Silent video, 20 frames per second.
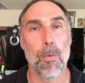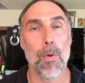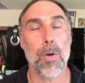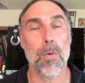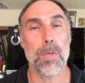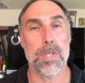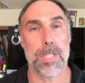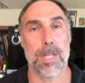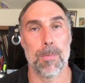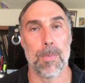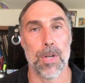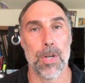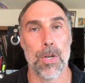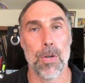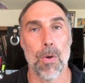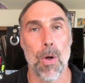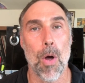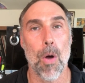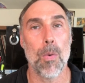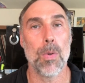work with someone
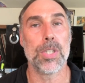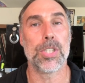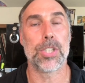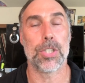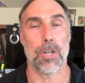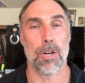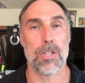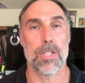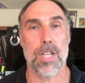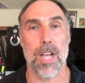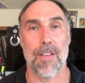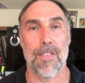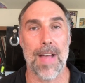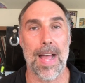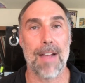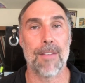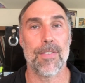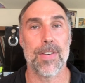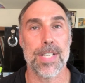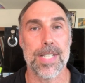who always starts off
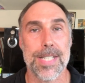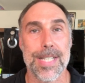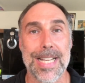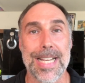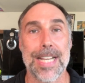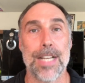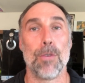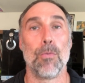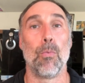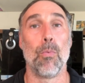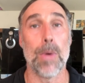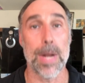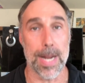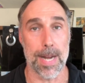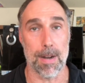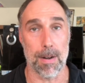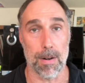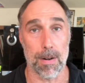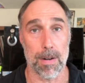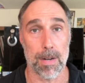every scene
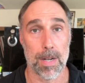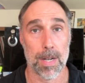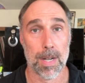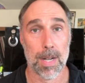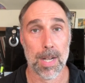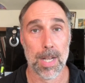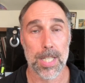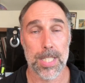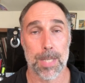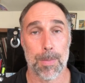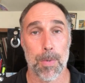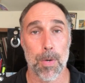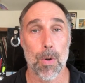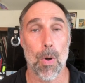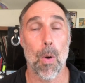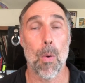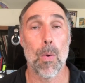weird. Well,